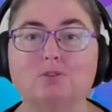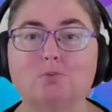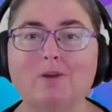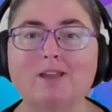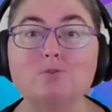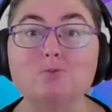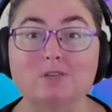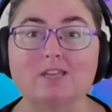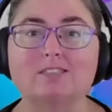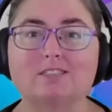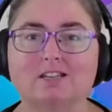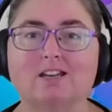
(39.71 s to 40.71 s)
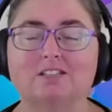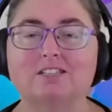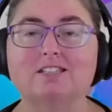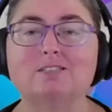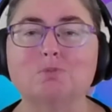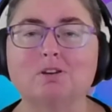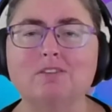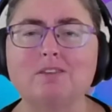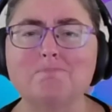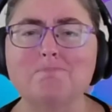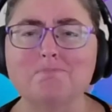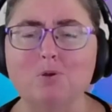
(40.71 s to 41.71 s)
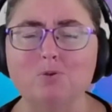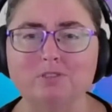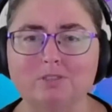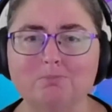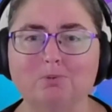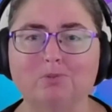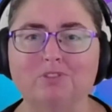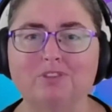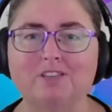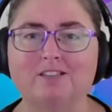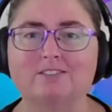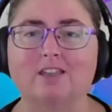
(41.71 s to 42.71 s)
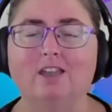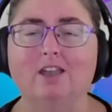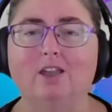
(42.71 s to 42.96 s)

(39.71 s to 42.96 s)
or the way you get started is one of the most important things